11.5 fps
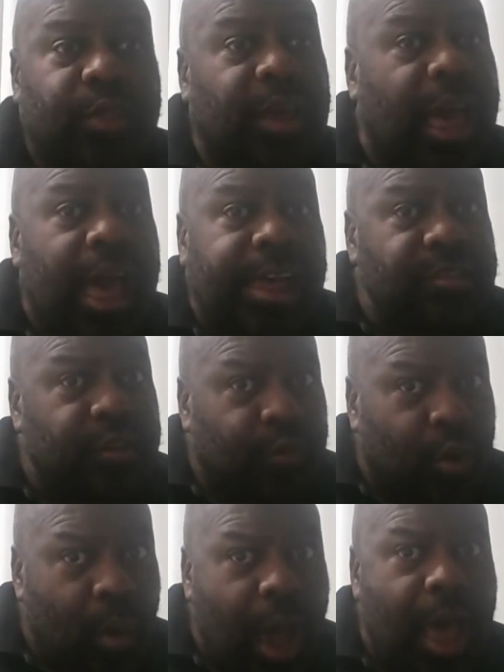the kinds of
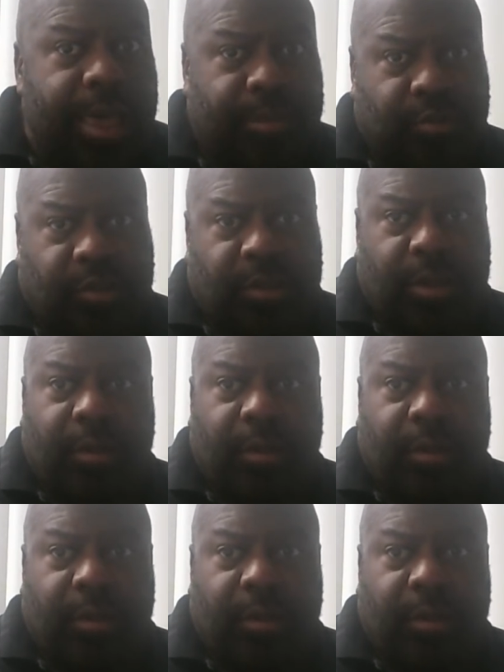crimes